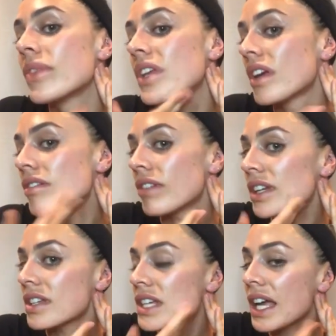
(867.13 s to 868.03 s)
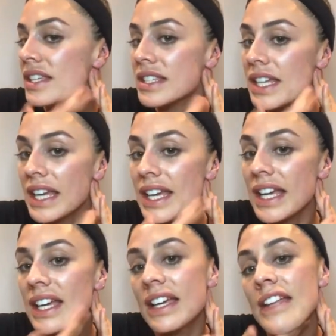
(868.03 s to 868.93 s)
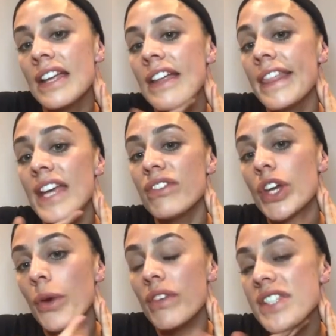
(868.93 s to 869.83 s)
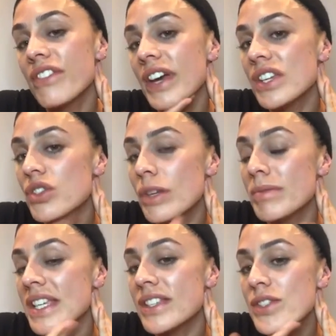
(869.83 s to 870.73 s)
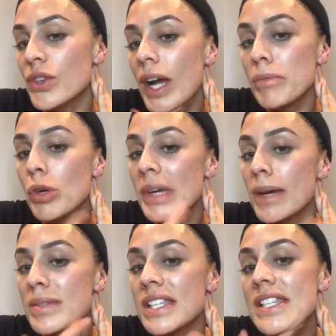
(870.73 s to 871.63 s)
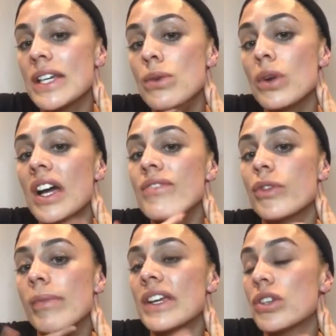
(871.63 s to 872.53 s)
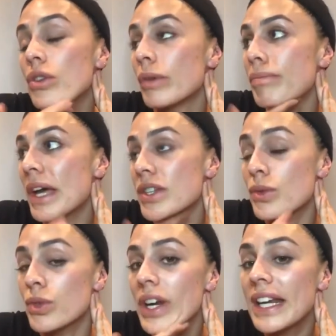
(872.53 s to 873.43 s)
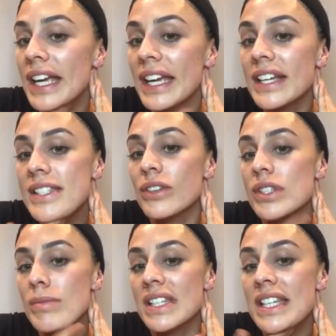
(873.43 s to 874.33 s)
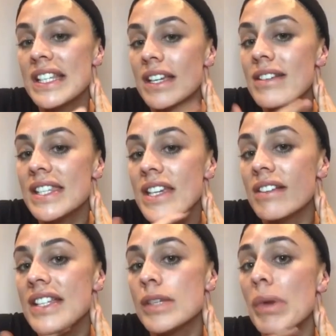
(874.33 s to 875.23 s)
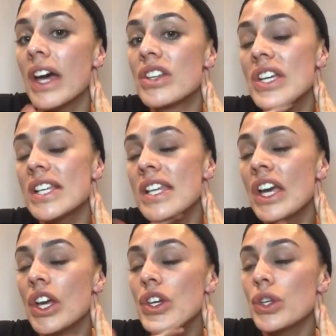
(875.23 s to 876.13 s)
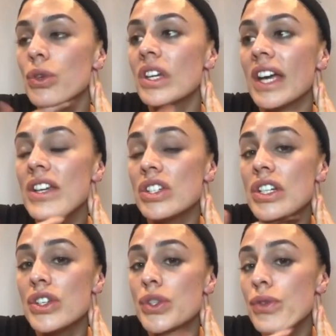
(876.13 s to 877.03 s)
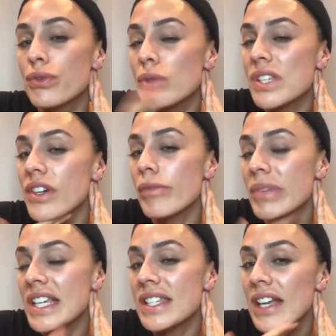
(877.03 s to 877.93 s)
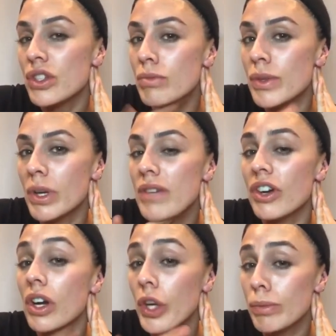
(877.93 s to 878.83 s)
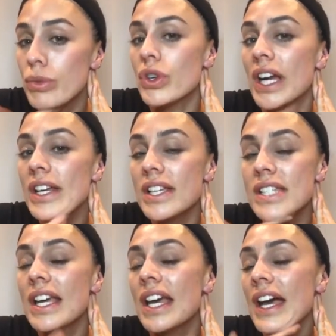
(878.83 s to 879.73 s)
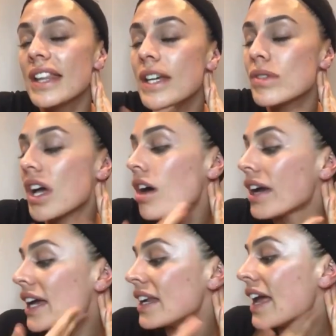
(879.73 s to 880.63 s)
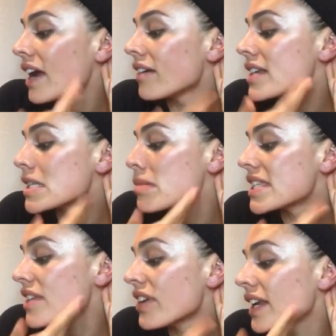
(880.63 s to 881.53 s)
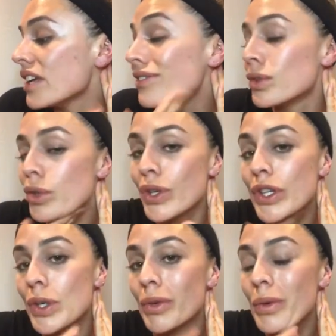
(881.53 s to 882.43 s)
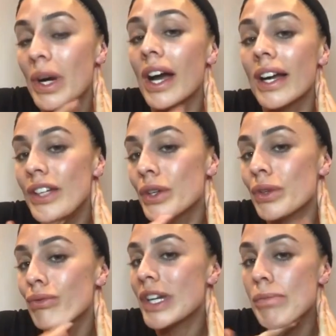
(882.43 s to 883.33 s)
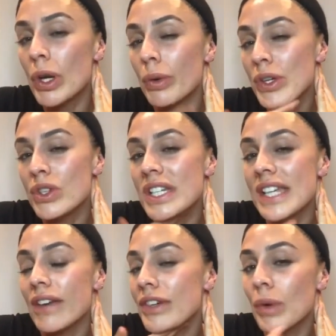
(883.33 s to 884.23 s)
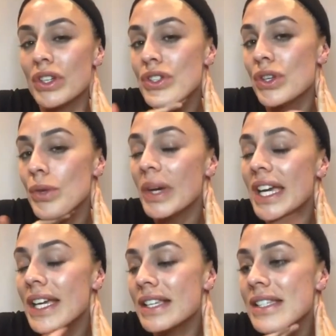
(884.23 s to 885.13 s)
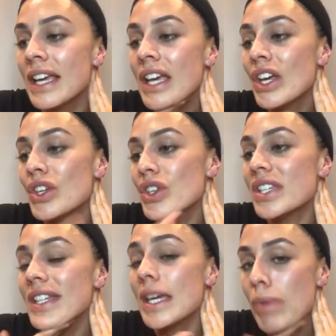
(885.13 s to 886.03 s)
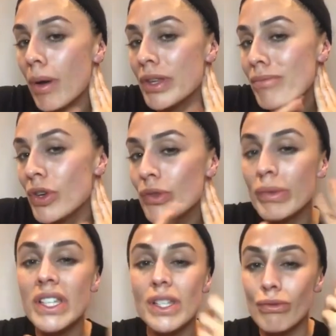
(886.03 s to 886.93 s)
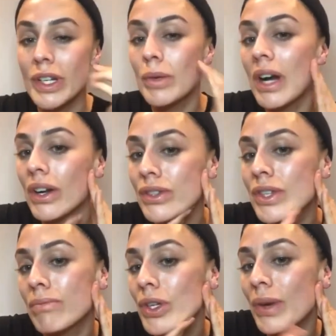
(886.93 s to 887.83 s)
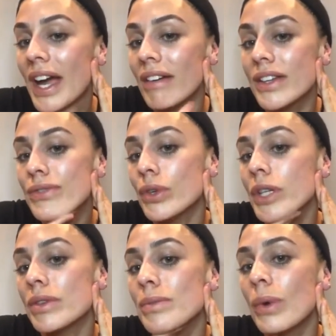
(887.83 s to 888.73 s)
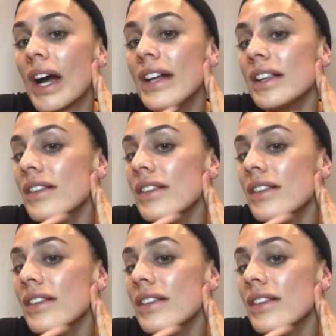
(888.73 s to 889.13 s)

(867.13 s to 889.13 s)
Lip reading: Fantastic. If you go over to Face Gym's Instagram, you'll be able to see all our information on personal training. So I've got someone that said, is there a series to purchase? you can actually just do a 45-minute session with one of our global trainers, and they'll target an area specifically for you that you want to work. And you can rebook, we usually say every 1 to 2 weeks, just to keep up with the movements and really work on some new areas for you as well.